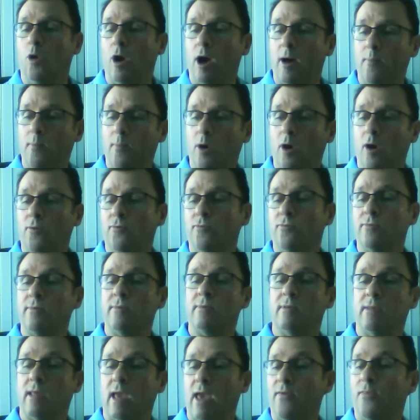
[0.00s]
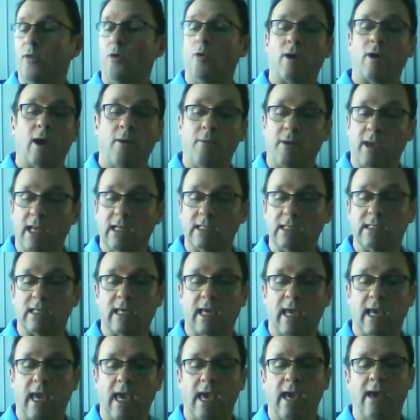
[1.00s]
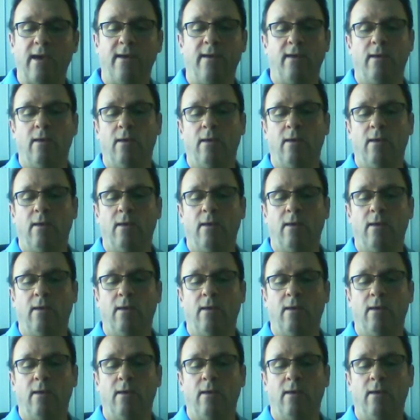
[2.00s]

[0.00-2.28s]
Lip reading: upon death or going into care.